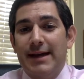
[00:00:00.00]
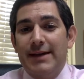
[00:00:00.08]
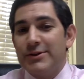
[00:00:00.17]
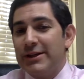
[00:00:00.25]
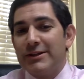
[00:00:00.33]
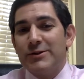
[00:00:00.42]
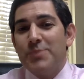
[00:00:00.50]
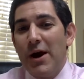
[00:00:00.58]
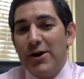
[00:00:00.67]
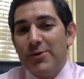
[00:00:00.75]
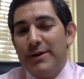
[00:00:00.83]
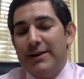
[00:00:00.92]
There's an
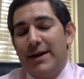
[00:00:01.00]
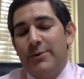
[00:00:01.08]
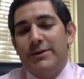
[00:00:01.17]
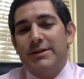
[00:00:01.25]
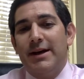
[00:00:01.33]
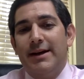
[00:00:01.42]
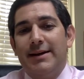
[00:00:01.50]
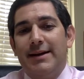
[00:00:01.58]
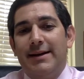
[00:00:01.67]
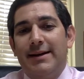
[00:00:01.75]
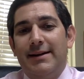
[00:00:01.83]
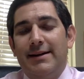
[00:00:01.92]
experiment that was
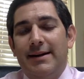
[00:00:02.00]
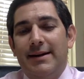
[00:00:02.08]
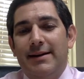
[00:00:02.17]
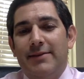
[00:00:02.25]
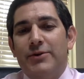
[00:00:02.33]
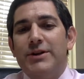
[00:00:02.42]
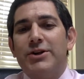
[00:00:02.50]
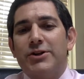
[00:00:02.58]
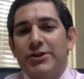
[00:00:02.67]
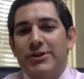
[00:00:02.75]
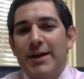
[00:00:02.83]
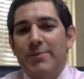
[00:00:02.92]
done.
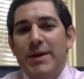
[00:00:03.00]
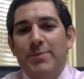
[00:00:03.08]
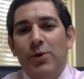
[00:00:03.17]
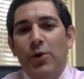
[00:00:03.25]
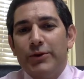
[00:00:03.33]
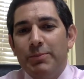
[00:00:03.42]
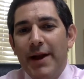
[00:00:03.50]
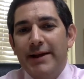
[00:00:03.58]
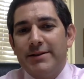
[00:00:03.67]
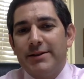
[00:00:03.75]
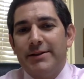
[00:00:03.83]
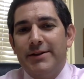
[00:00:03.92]
Researchers had people hold a
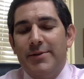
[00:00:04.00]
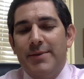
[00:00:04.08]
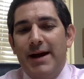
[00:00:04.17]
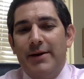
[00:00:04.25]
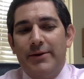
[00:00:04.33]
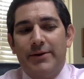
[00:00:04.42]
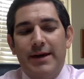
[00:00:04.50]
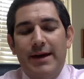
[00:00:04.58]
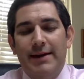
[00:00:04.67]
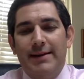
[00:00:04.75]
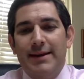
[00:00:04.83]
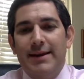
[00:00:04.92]
pencil in their mouth.
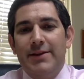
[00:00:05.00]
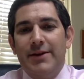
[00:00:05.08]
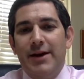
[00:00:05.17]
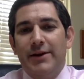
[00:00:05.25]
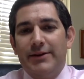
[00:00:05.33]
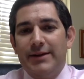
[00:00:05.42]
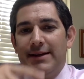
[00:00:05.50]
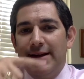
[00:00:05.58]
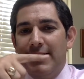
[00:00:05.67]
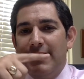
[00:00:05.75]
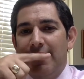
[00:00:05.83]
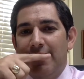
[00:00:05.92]
They either held it
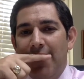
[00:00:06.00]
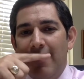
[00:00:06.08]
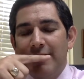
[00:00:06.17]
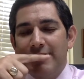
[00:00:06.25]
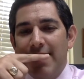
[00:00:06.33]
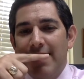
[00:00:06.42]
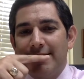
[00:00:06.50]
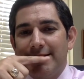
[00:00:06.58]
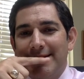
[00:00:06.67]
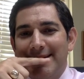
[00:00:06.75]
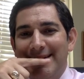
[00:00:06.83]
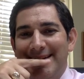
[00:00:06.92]

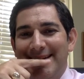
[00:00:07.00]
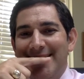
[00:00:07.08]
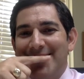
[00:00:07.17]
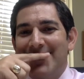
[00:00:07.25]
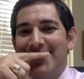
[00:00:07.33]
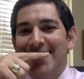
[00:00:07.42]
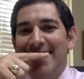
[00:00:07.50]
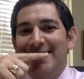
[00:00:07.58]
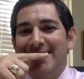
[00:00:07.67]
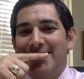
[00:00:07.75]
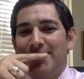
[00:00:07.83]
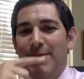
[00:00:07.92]
horizontally so that they had
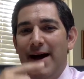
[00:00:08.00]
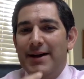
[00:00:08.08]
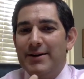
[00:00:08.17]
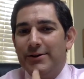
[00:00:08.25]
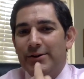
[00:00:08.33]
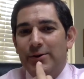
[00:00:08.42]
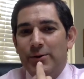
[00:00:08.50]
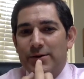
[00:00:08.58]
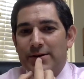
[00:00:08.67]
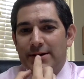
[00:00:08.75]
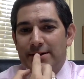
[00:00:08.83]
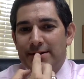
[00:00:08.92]
to smile,
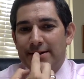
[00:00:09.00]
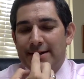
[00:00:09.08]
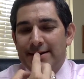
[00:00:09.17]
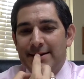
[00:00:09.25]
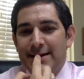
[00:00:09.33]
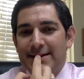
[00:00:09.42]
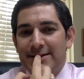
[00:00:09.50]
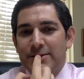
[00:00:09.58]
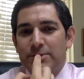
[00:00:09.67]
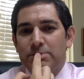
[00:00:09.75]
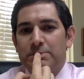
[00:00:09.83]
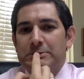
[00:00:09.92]
or like
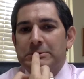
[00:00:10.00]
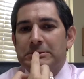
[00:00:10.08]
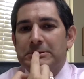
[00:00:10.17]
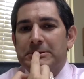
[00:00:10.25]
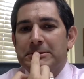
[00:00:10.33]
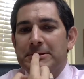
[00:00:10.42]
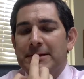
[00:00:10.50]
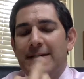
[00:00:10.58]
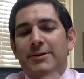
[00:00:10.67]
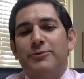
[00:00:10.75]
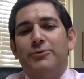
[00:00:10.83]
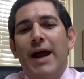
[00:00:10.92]
this, so that they
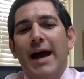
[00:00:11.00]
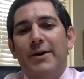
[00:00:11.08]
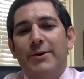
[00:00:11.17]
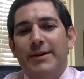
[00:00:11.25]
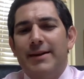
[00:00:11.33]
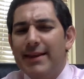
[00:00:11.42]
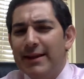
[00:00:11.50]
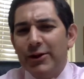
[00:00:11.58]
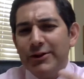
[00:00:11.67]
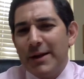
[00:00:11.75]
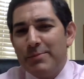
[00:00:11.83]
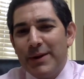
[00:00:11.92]
had to frown. And then they
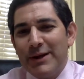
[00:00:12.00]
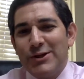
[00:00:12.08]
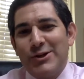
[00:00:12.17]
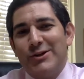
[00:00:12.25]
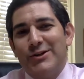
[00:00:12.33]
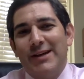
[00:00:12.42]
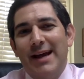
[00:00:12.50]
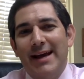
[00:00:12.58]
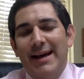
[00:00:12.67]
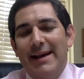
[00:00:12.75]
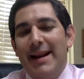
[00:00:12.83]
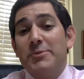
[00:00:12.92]
looked at pictures
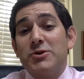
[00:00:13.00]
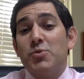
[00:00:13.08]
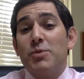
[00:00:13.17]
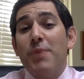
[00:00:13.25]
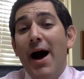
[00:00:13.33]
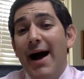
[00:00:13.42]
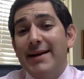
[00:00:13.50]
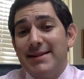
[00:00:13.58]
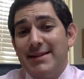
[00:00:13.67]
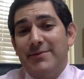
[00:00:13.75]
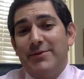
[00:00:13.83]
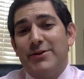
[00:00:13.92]
and how much more
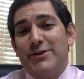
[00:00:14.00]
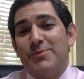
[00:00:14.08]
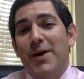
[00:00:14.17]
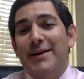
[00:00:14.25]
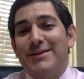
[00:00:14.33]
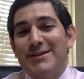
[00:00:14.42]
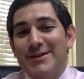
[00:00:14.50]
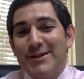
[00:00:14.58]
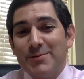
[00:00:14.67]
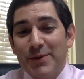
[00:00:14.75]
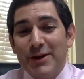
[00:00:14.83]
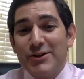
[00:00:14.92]
positive the responses to
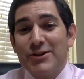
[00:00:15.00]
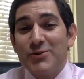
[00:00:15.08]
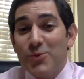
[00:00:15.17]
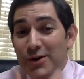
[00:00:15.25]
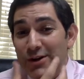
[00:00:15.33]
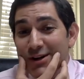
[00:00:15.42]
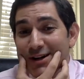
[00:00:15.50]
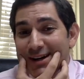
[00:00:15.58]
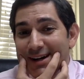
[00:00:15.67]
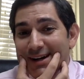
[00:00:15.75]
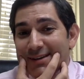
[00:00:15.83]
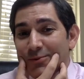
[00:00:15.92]
the pictures were
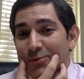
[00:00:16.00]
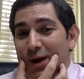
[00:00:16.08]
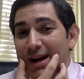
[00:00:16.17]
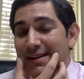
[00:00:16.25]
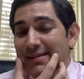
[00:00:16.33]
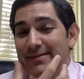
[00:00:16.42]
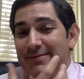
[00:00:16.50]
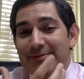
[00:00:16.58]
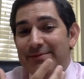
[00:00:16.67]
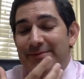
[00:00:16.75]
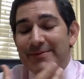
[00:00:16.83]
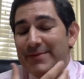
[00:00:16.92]
when
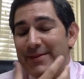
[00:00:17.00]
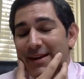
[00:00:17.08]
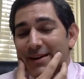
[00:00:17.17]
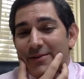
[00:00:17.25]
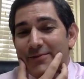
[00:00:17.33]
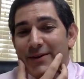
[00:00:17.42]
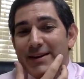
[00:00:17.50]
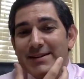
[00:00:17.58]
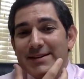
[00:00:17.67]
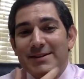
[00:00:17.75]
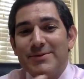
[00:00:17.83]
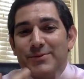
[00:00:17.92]
their
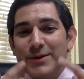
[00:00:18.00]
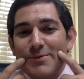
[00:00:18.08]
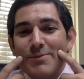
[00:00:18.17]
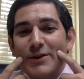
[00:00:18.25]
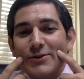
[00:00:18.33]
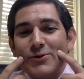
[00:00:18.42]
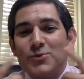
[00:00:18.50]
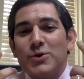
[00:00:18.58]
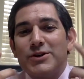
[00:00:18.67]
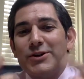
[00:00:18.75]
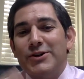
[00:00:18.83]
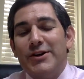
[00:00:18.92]
faces, their muscles were
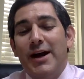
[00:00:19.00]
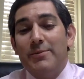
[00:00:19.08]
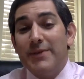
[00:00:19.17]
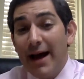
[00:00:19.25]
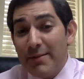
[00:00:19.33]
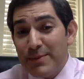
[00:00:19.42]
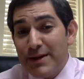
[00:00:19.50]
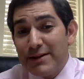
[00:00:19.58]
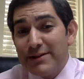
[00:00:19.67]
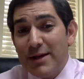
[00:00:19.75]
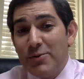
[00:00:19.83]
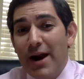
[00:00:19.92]
turned up, not
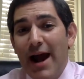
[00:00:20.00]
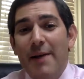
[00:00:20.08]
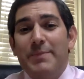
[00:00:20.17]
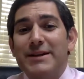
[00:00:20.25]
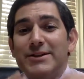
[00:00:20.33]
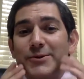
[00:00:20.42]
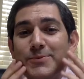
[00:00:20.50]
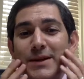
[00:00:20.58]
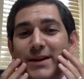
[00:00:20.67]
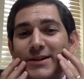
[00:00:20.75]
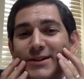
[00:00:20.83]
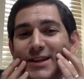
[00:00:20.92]
because they were happy, just
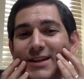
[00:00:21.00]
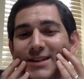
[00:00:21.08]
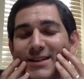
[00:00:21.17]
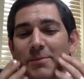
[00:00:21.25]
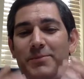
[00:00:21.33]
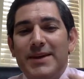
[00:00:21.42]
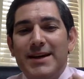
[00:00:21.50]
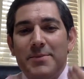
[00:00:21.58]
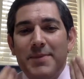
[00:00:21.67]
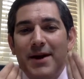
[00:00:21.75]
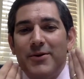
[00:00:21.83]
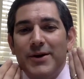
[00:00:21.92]
because something
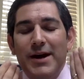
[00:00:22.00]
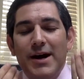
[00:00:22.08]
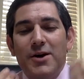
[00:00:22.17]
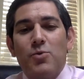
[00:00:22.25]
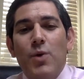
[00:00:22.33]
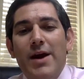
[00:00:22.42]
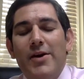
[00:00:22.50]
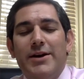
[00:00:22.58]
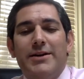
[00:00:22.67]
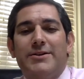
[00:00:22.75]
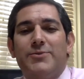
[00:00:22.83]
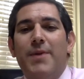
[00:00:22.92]
about
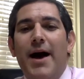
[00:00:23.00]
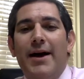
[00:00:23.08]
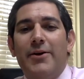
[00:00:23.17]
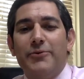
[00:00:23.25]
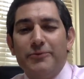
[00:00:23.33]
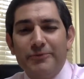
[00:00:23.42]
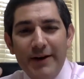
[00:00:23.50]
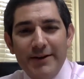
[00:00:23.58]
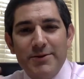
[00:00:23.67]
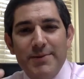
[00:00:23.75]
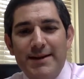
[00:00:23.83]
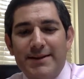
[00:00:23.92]
wearing a smile
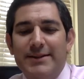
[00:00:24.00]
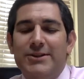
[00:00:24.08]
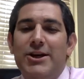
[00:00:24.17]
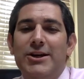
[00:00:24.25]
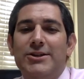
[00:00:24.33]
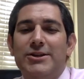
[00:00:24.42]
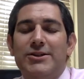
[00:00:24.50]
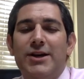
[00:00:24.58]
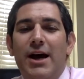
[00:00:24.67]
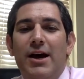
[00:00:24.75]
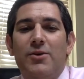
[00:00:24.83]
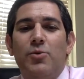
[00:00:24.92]
fundamentally changes
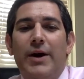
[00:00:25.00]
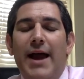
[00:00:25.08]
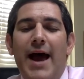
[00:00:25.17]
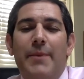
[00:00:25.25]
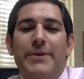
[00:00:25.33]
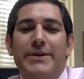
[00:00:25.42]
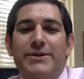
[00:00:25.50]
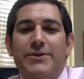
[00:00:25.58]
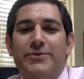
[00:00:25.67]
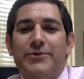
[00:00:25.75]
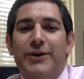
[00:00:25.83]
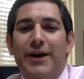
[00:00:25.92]
what happens
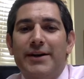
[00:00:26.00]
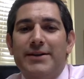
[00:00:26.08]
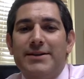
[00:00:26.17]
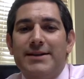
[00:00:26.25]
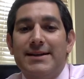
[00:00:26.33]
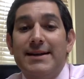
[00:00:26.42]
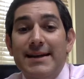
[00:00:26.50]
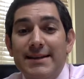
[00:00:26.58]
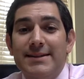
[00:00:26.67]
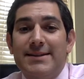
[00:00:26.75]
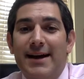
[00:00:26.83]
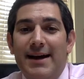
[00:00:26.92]
for us
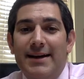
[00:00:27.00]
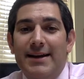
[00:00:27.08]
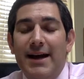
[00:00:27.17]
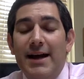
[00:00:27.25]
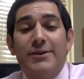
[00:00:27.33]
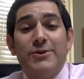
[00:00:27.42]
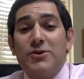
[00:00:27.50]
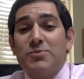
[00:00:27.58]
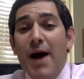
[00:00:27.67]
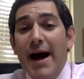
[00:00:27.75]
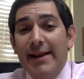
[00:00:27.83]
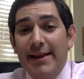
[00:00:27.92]
inside. So
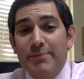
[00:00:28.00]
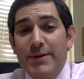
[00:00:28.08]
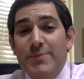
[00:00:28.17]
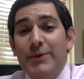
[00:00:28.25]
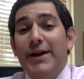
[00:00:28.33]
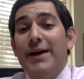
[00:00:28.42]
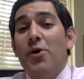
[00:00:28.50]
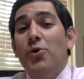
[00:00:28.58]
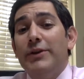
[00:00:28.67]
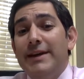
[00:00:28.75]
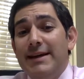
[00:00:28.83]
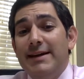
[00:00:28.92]
smile at people, not
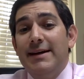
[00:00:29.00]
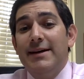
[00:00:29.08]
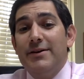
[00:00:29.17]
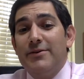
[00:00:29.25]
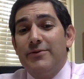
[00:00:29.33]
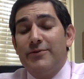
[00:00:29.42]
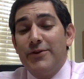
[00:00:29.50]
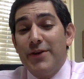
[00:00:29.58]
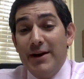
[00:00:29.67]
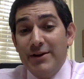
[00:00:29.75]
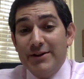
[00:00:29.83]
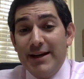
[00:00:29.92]
only for
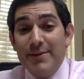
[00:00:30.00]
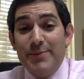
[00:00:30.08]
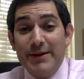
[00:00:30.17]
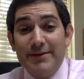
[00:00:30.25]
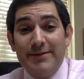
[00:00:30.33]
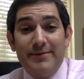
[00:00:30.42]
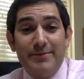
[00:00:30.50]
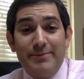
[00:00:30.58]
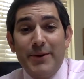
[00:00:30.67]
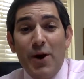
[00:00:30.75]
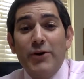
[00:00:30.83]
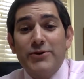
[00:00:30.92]
their sake, but
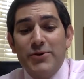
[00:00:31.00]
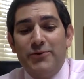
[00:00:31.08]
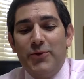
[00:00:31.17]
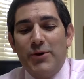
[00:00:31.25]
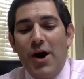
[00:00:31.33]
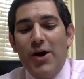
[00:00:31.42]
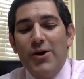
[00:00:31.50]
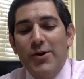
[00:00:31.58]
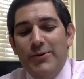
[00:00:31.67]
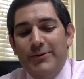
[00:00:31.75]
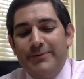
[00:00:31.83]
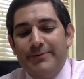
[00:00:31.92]
also for our
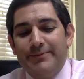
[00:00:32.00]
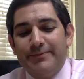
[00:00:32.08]
own.